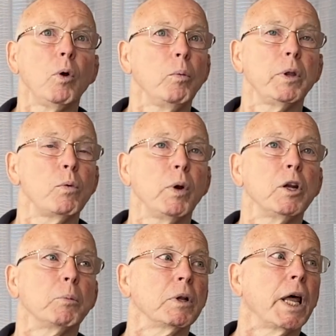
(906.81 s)
all of their
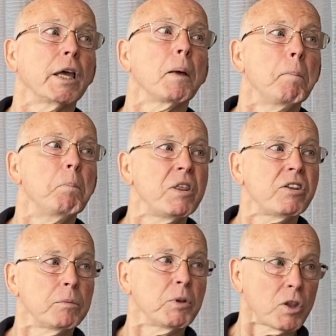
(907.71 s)
regular books, like
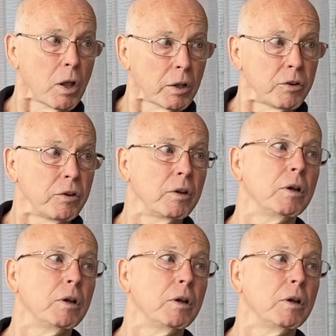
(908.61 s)
mythology.